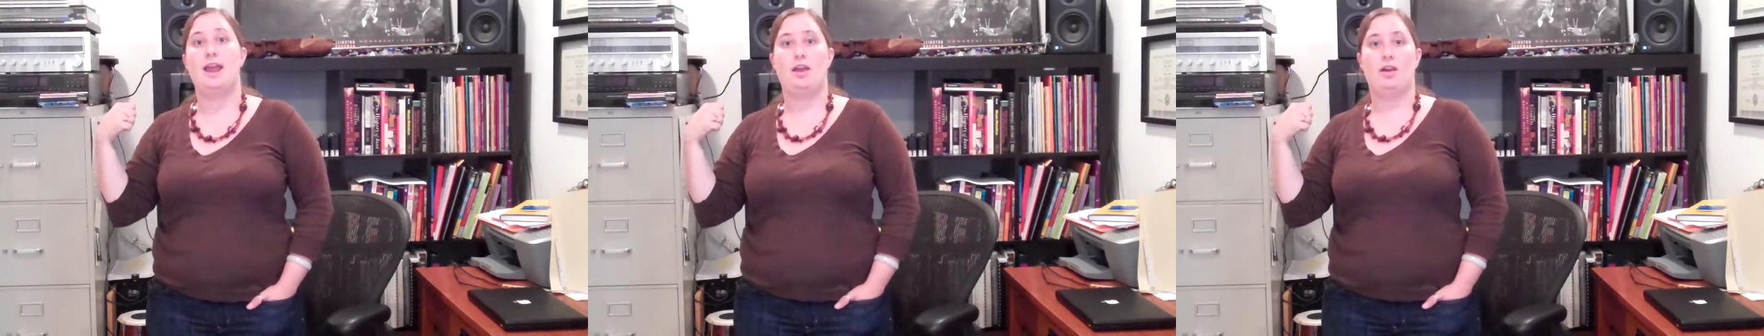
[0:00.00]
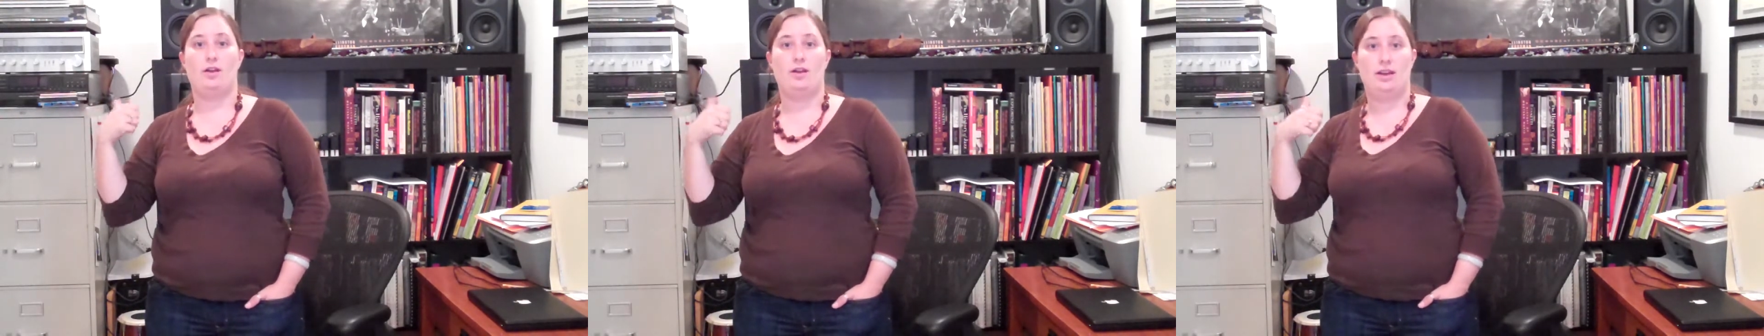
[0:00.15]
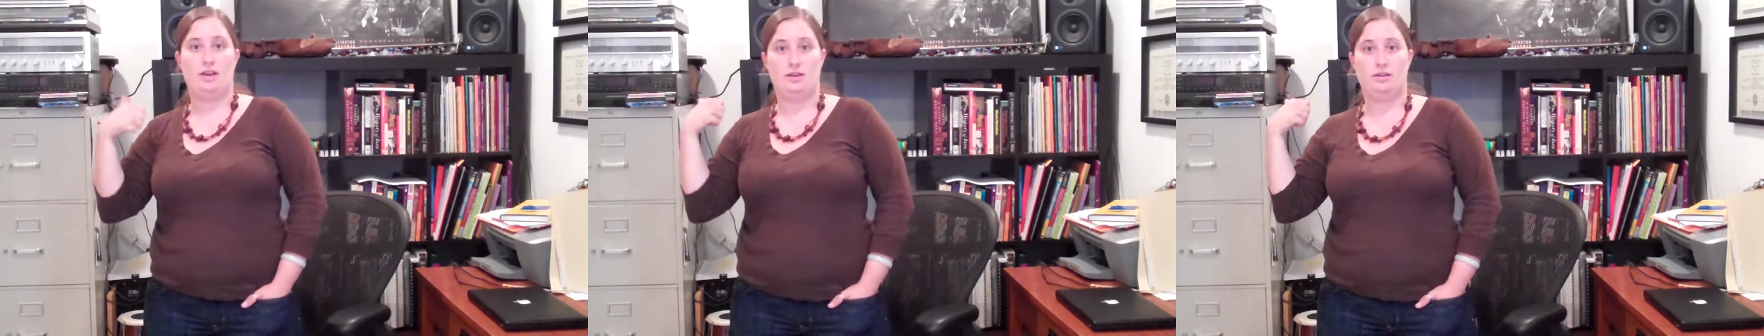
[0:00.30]

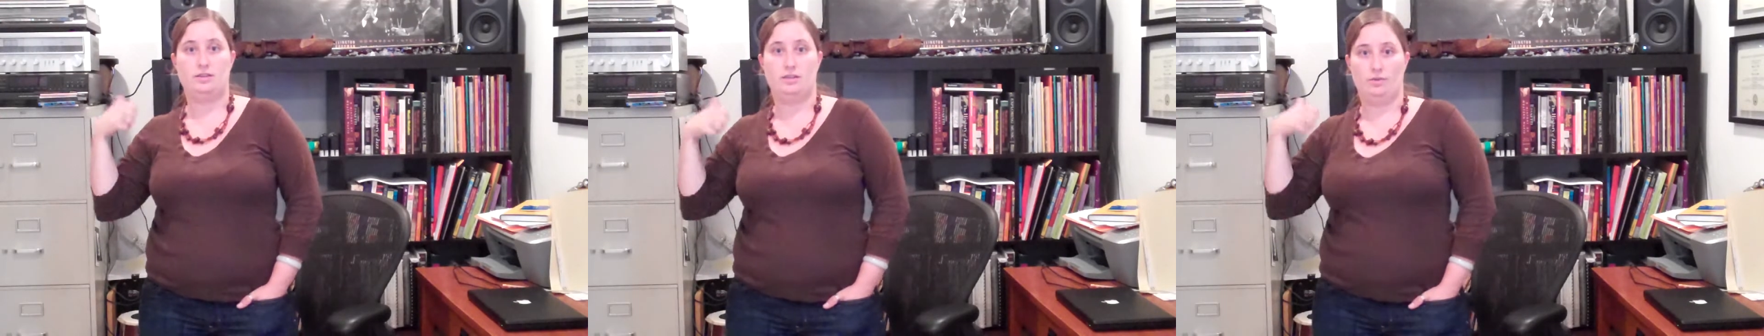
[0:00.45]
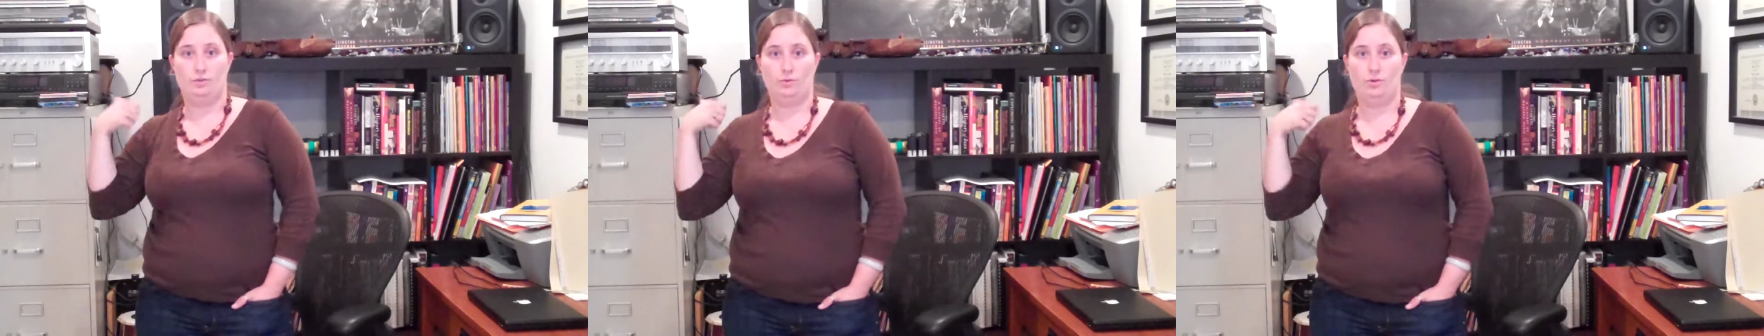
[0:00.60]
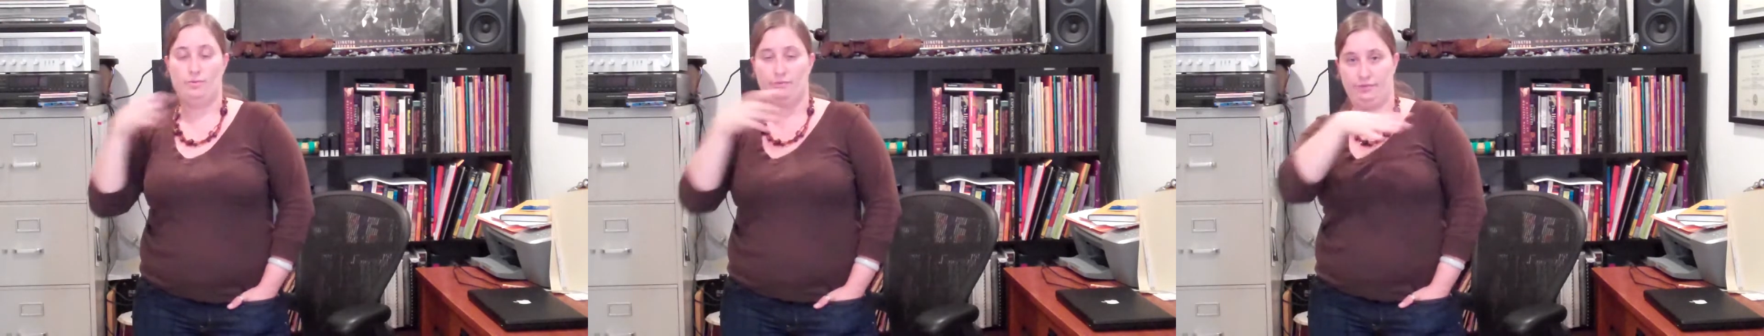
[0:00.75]
air into
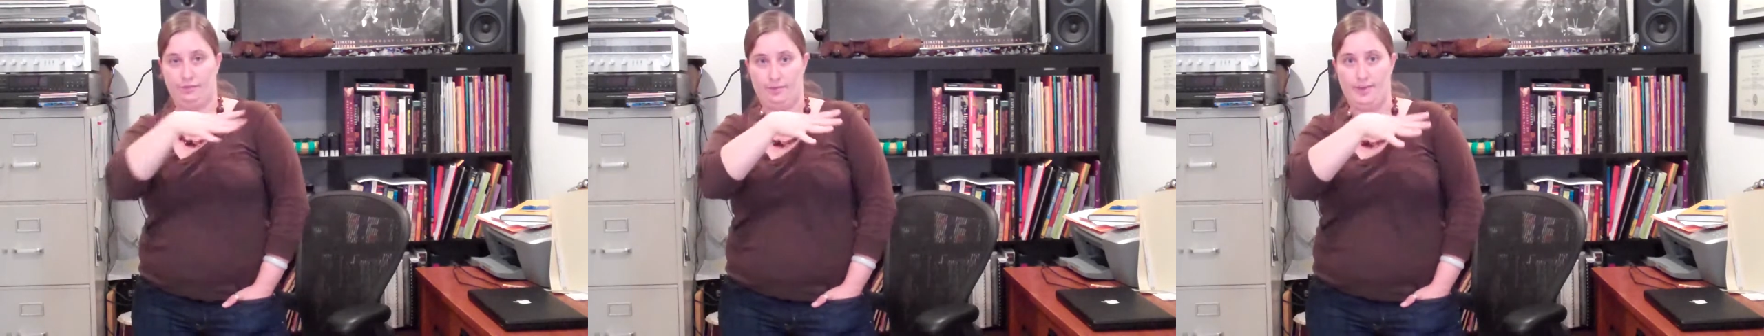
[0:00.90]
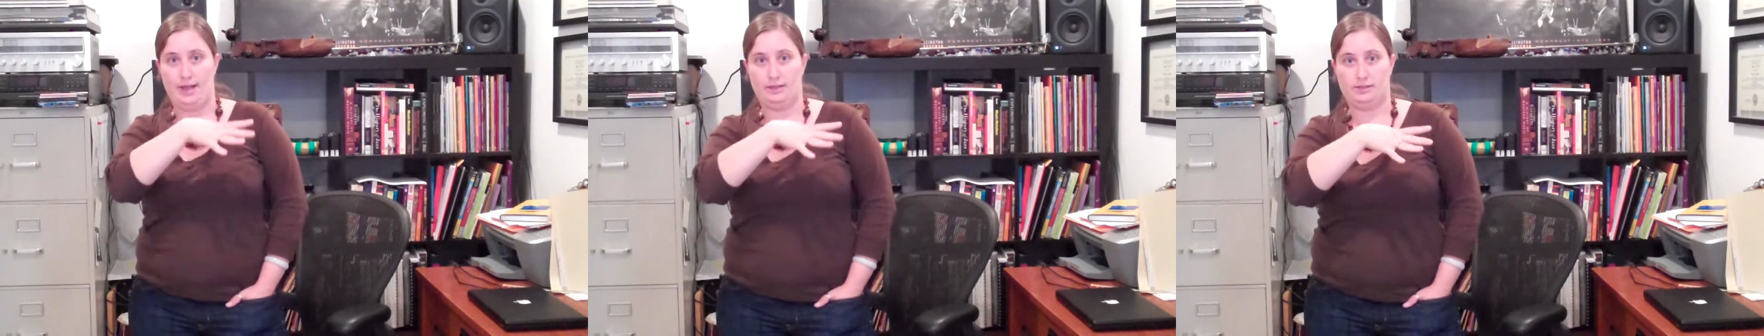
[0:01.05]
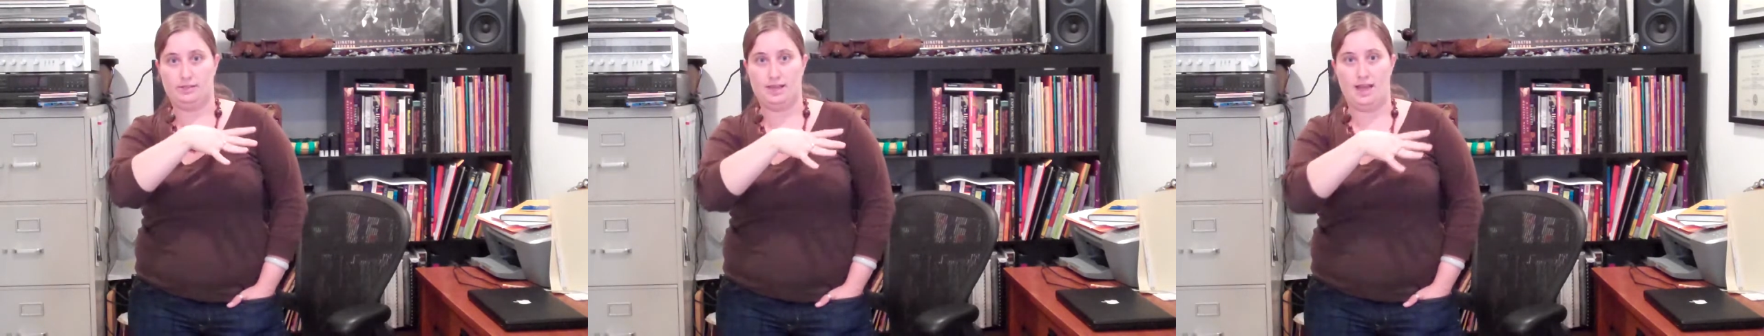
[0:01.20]
the room
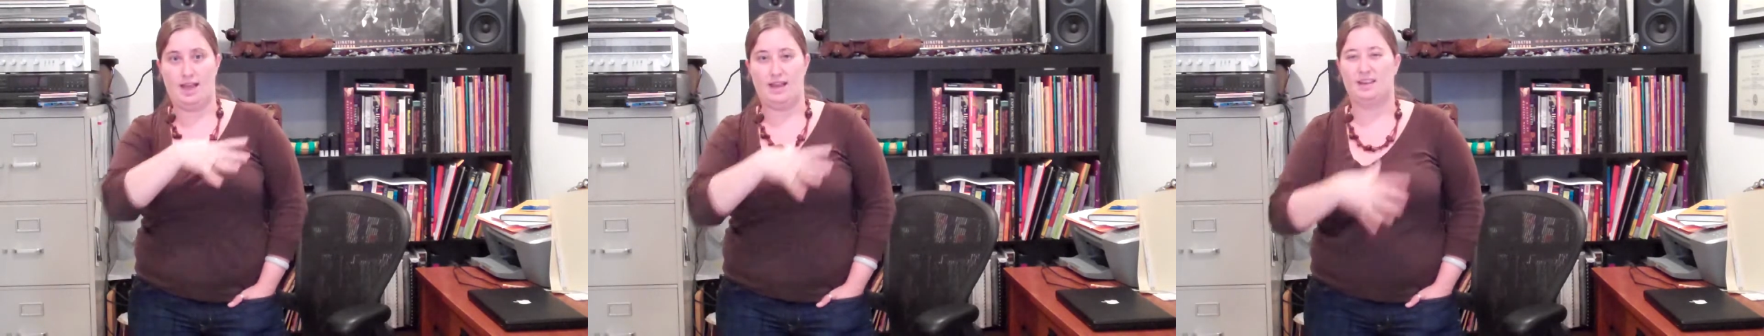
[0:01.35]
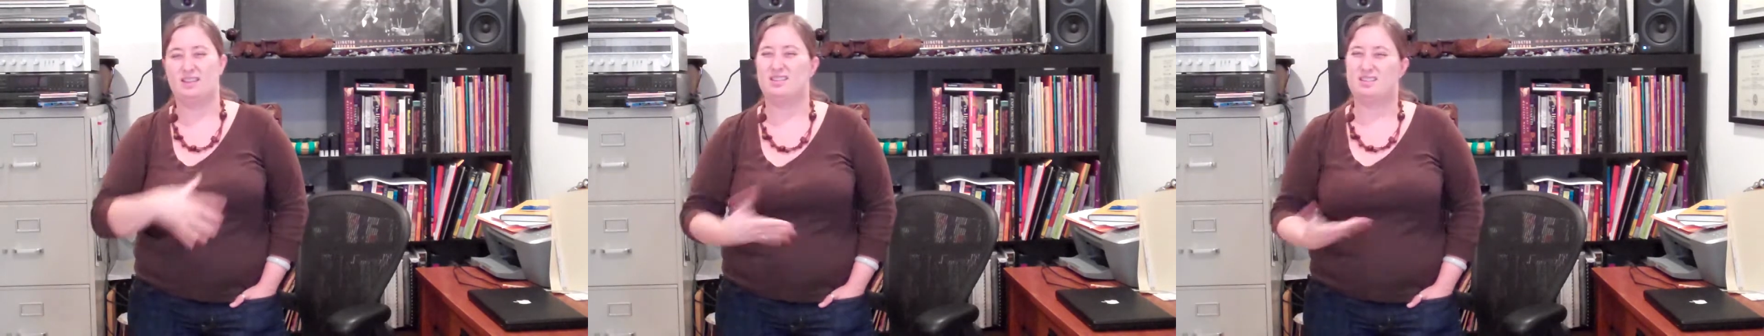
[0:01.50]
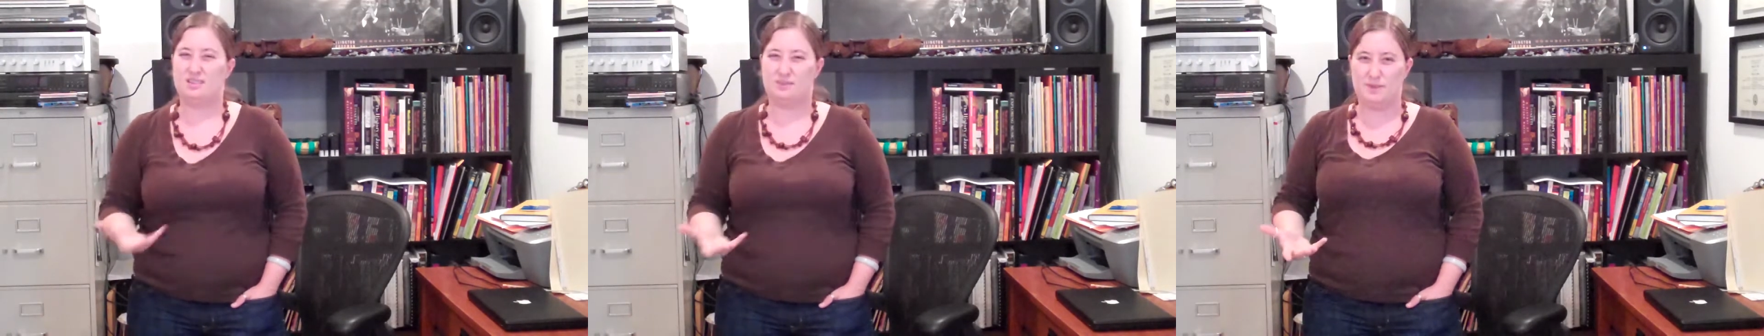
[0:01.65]
from outside.
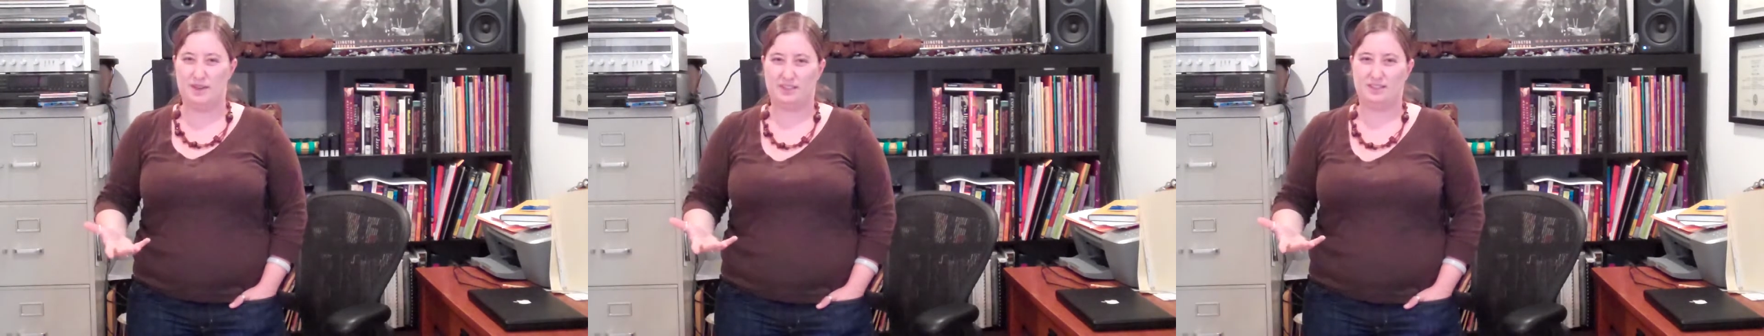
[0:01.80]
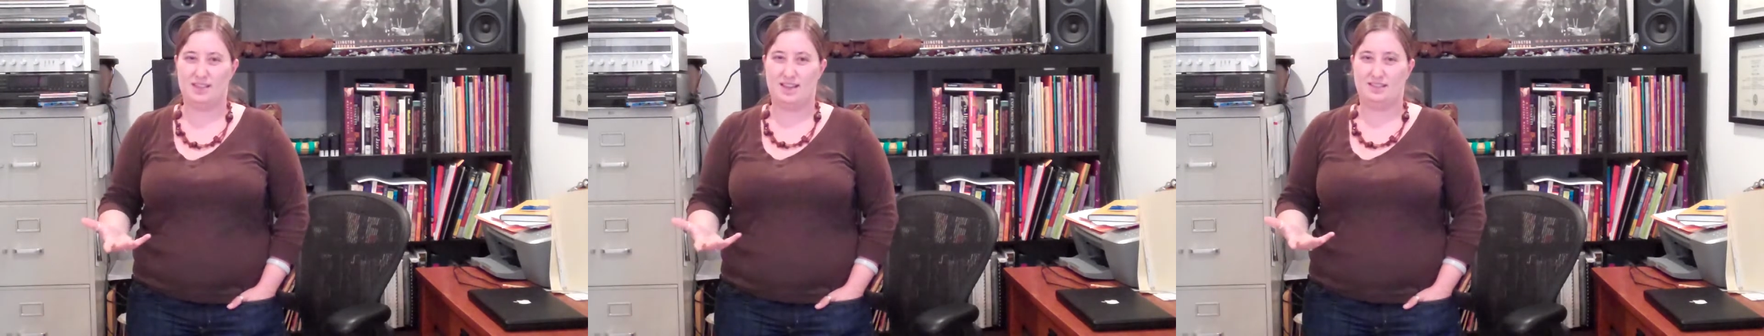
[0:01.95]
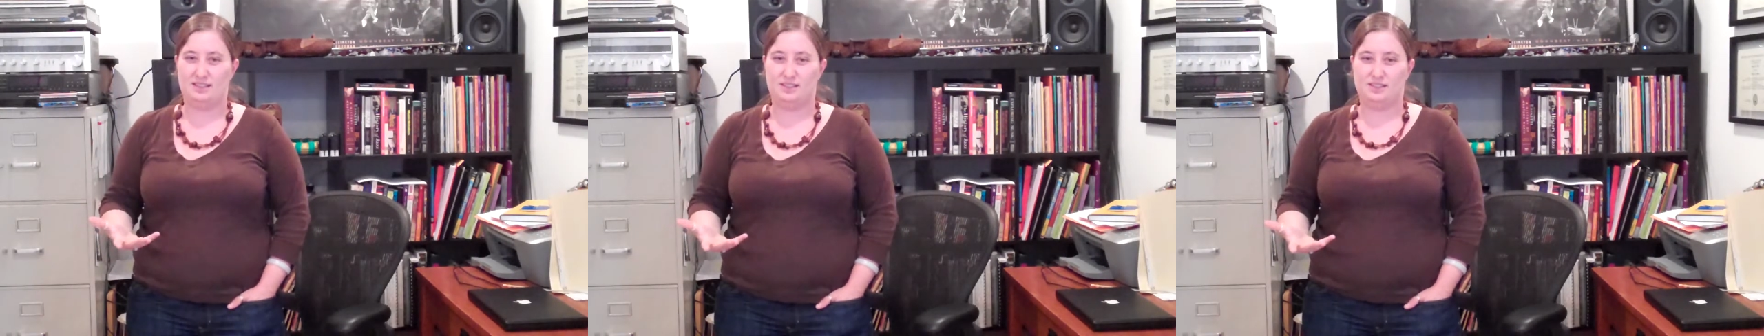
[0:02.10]
Does this make
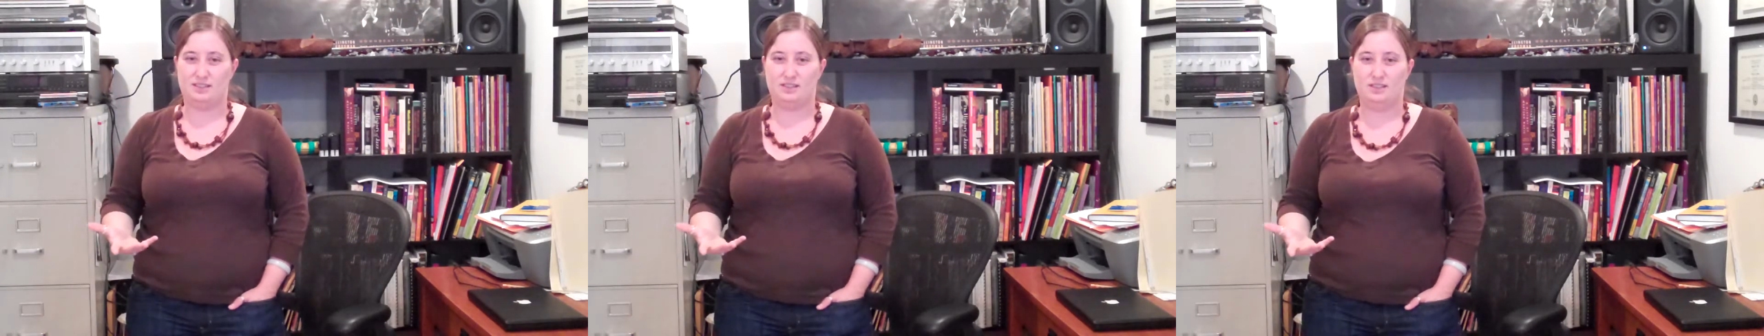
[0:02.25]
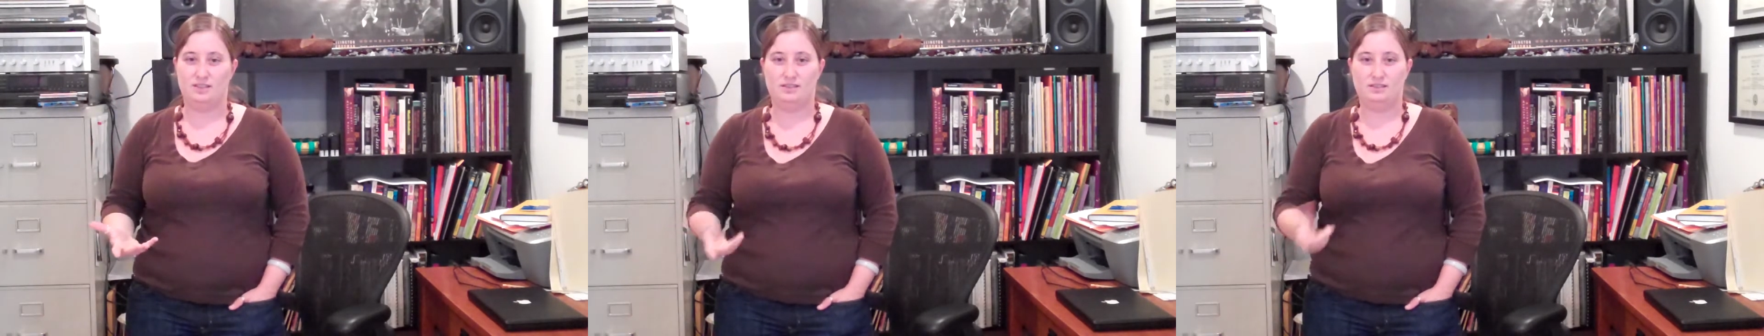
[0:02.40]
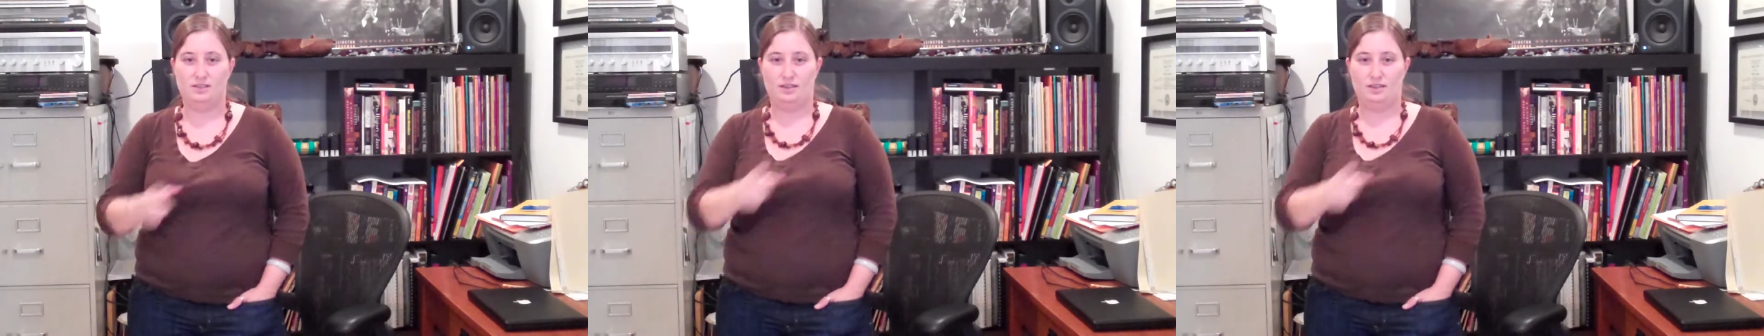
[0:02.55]
sense?